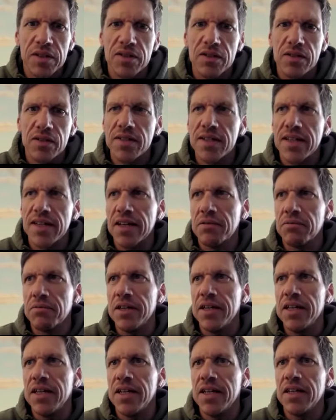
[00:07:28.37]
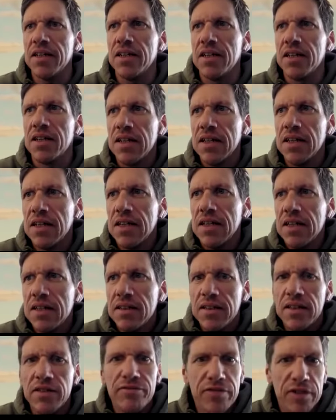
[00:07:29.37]
So it's like reading
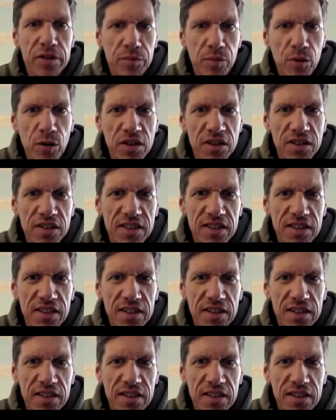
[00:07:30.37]
different books,